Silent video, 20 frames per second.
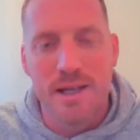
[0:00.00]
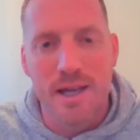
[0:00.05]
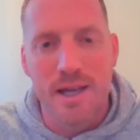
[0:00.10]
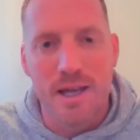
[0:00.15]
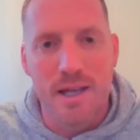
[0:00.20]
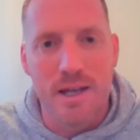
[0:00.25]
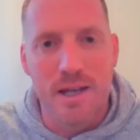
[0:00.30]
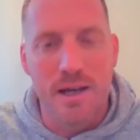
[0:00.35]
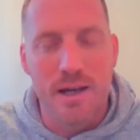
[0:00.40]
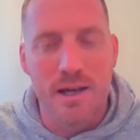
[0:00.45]

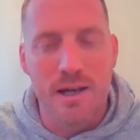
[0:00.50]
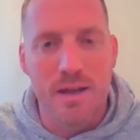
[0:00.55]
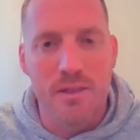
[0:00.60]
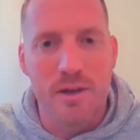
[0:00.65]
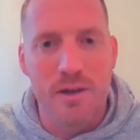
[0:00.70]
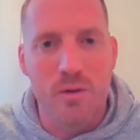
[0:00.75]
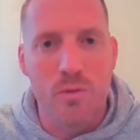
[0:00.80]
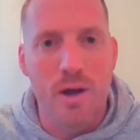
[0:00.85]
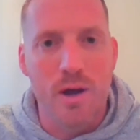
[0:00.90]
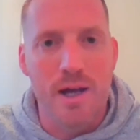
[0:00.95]
And uh, I
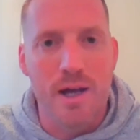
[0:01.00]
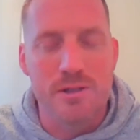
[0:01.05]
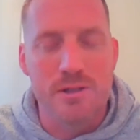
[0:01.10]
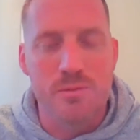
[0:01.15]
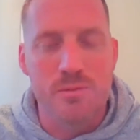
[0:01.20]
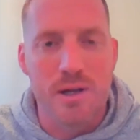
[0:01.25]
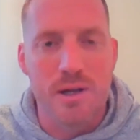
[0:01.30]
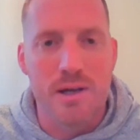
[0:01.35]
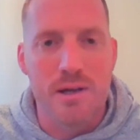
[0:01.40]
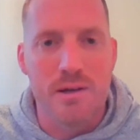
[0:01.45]
think Ryan's
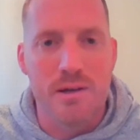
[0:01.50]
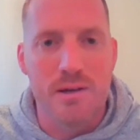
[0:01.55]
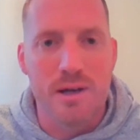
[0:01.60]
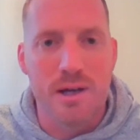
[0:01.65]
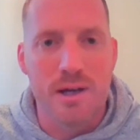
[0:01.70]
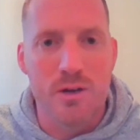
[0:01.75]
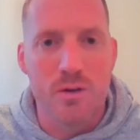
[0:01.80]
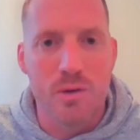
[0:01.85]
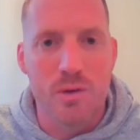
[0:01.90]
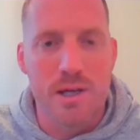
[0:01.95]
been a,
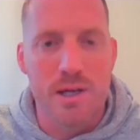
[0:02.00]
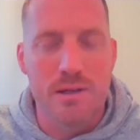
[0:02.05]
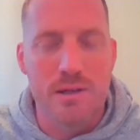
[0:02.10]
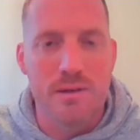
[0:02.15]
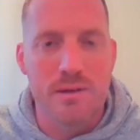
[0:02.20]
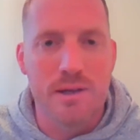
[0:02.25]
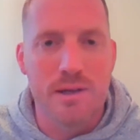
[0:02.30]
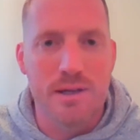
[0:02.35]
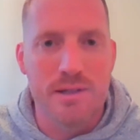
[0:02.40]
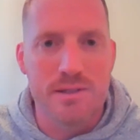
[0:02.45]
a great
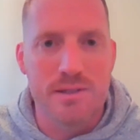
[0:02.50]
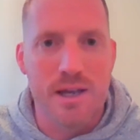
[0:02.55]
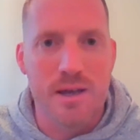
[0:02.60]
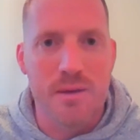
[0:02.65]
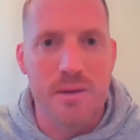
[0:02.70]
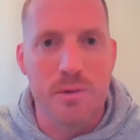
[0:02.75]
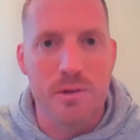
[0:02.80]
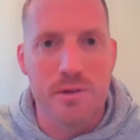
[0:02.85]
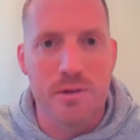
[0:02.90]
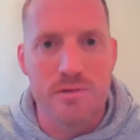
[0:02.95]

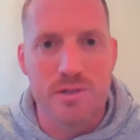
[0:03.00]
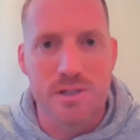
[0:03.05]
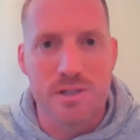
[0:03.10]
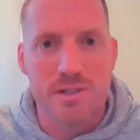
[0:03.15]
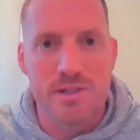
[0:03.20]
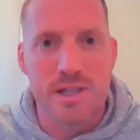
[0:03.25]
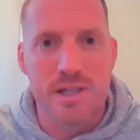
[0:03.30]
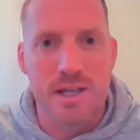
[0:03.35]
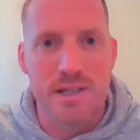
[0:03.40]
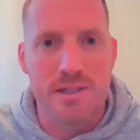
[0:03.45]
example of
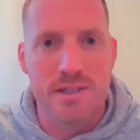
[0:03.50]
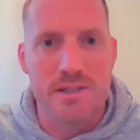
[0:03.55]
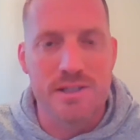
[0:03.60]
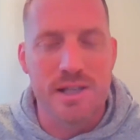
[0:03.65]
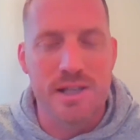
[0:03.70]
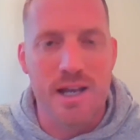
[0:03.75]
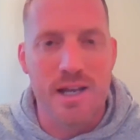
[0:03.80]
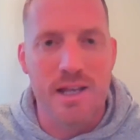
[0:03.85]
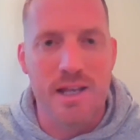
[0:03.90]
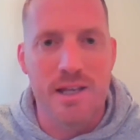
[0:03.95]
just staying
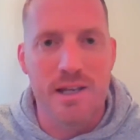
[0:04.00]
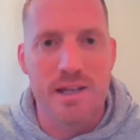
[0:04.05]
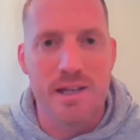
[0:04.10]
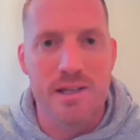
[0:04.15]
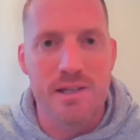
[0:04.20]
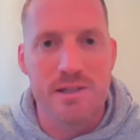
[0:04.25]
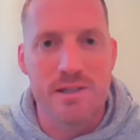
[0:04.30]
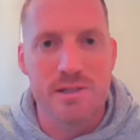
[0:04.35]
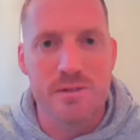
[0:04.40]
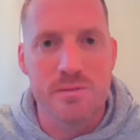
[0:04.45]
steady in
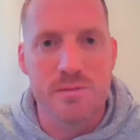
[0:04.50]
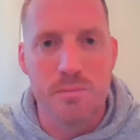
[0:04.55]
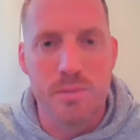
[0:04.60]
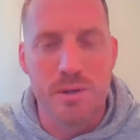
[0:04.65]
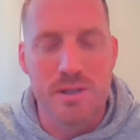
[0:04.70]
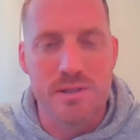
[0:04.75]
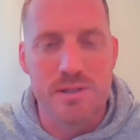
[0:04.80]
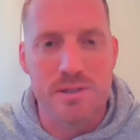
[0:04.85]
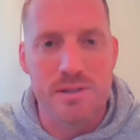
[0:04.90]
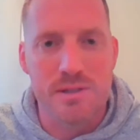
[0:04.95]
his
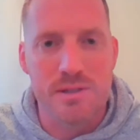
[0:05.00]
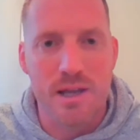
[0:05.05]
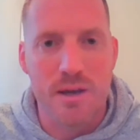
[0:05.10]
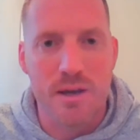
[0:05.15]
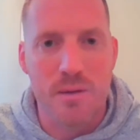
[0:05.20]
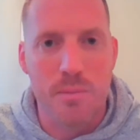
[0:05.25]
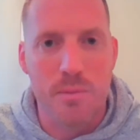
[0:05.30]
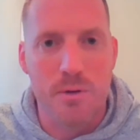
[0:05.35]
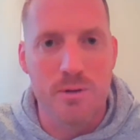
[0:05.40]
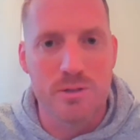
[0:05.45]
business-like
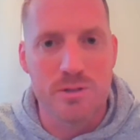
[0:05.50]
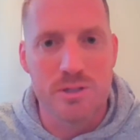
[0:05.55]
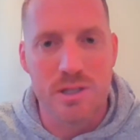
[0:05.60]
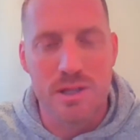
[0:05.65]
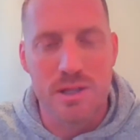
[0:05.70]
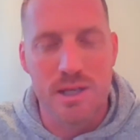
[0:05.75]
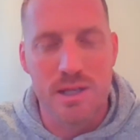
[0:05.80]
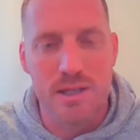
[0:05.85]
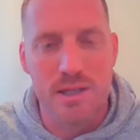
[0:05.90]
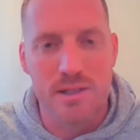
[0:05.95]
approach to
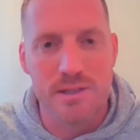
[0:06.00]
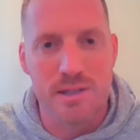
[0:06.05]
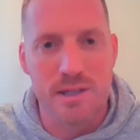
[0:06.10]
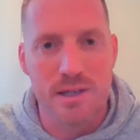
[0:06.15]
things.